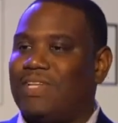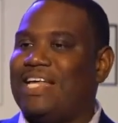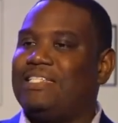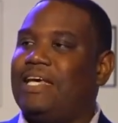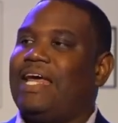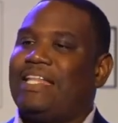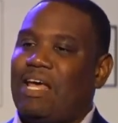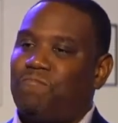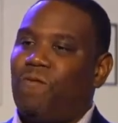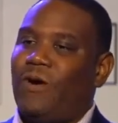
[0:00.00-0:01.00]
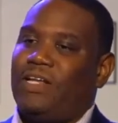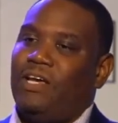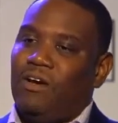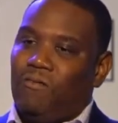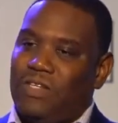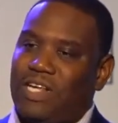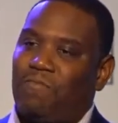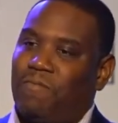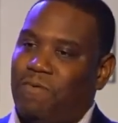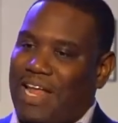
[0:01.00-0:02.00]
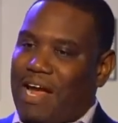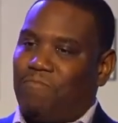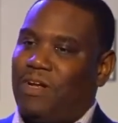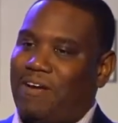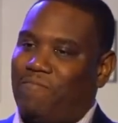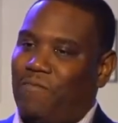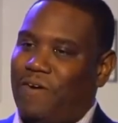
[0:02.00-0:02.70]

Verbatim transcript: That's it. At that point, we set up a plat platform.